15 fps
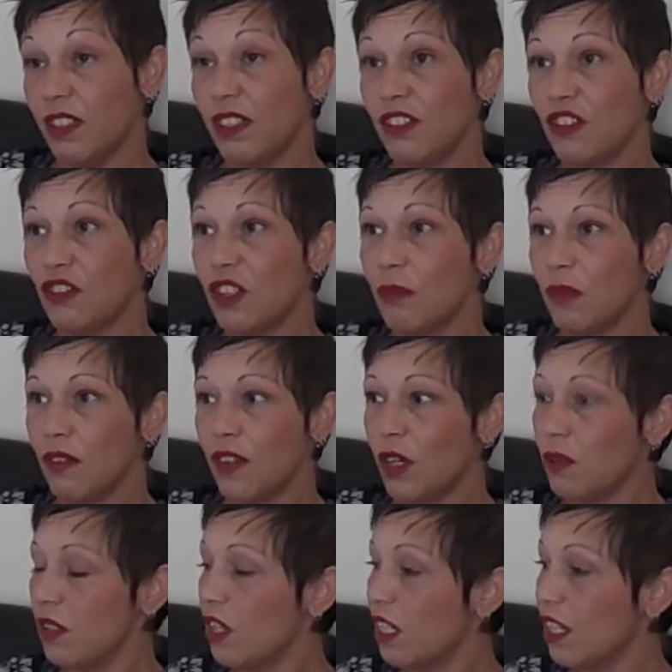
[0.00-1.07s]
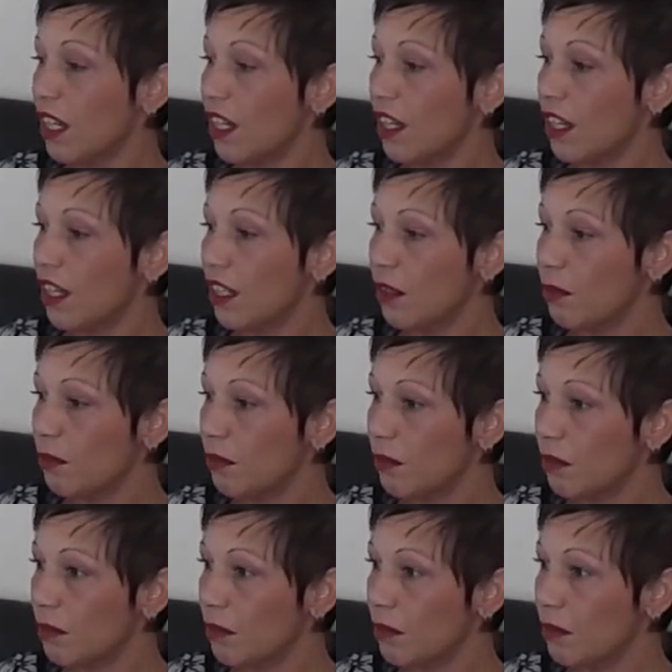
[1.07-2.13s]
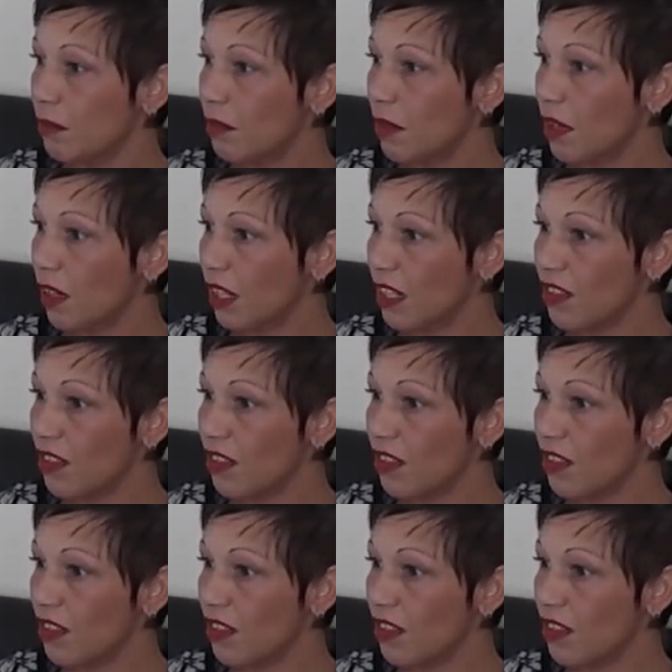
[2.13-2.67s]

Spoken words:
enjoying my role, and I get